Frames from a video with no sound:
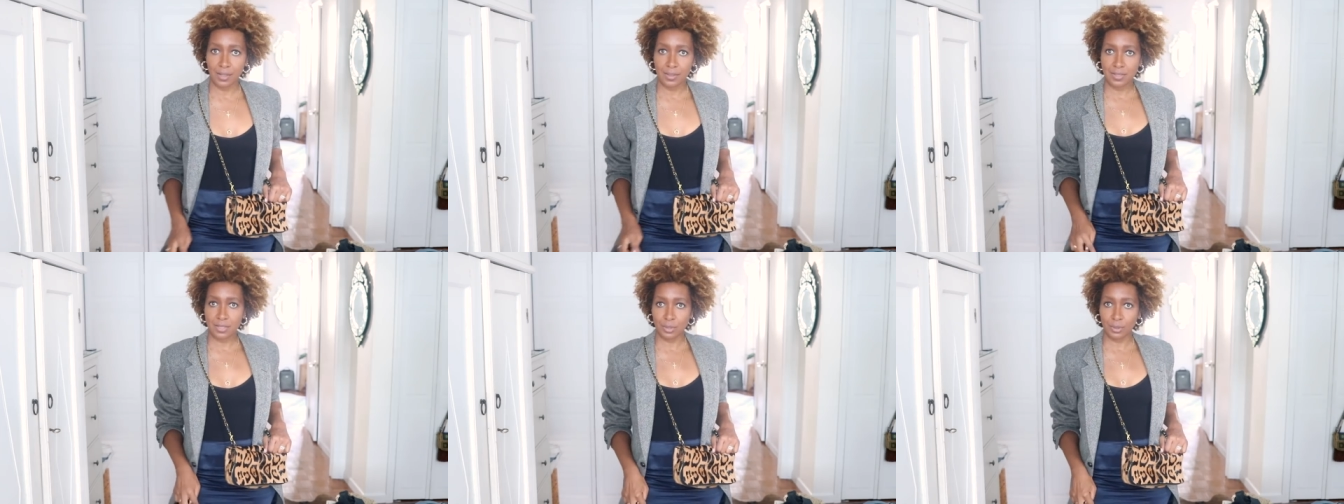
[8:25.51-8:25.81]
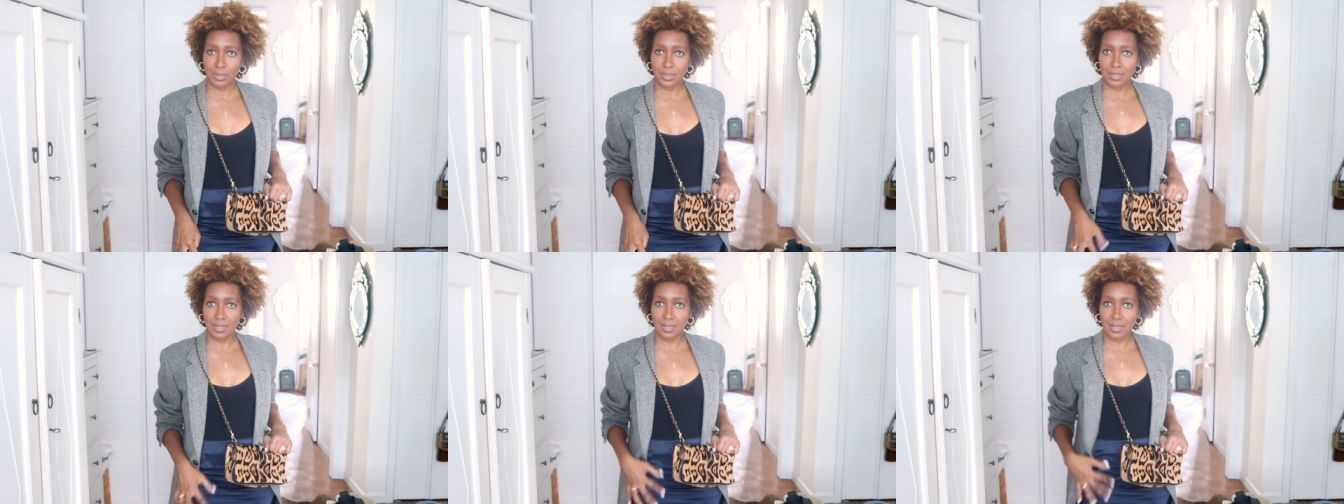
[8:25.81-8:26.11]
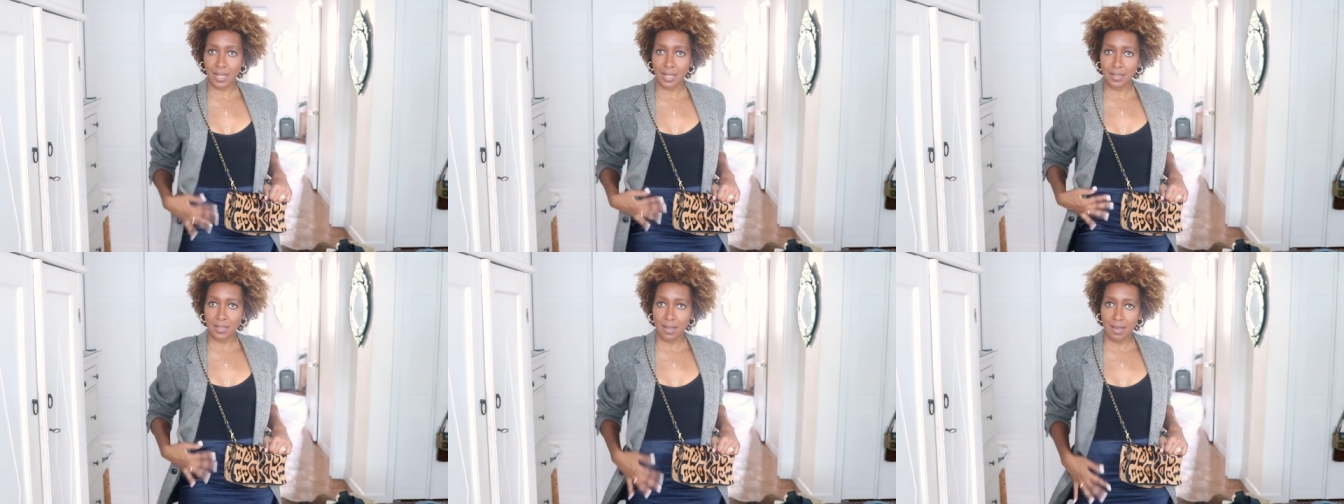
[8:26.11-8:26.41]
And so this is
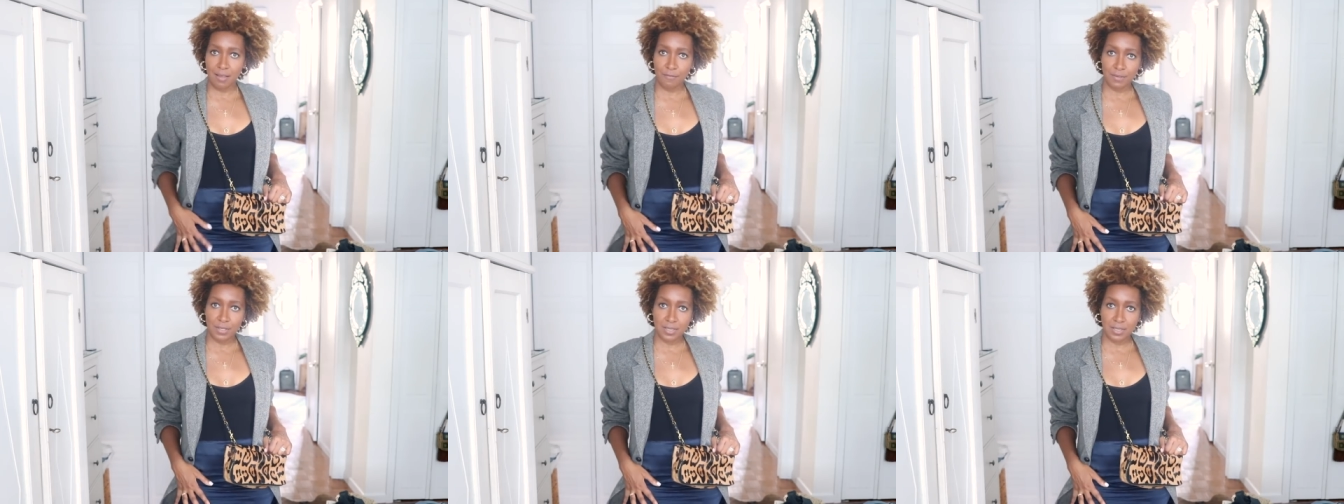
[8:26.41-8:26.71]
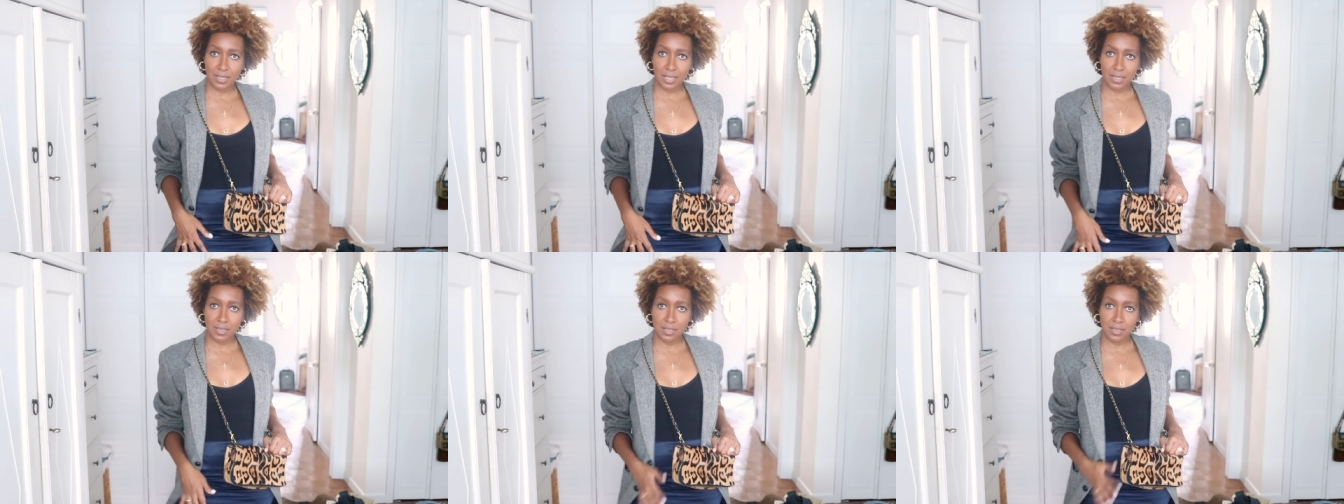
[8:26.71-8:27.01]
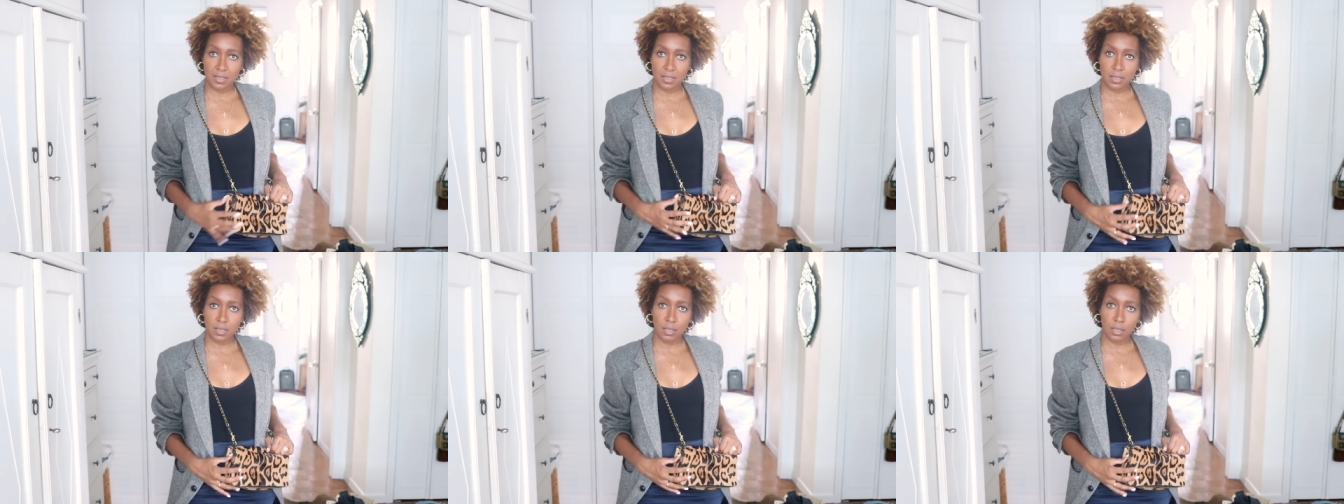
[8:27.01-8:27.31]
that navy
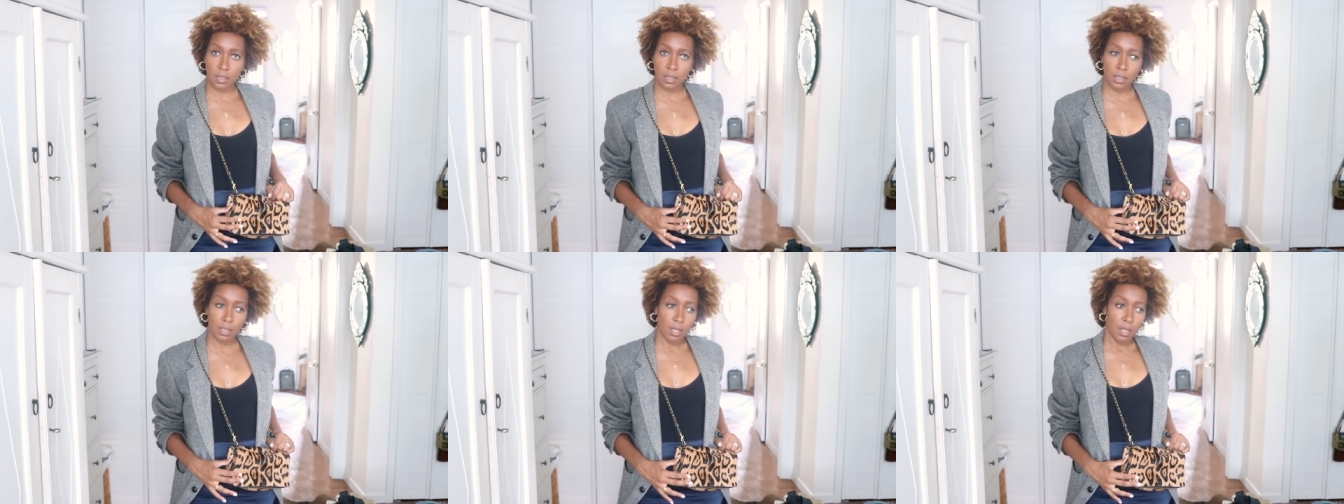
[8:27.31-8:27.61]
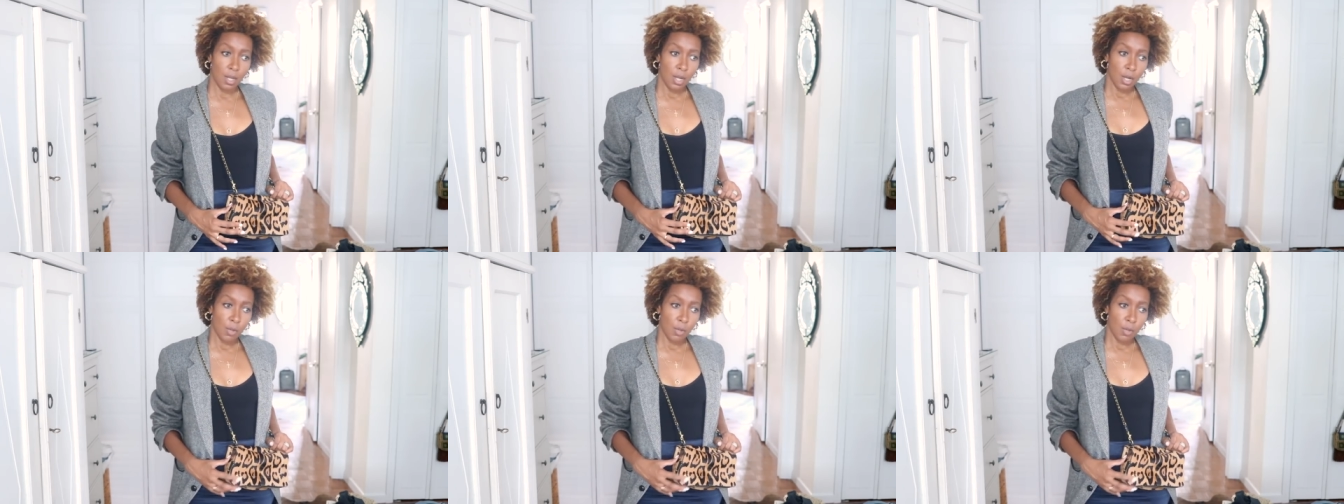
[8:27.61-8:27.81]
satin skirt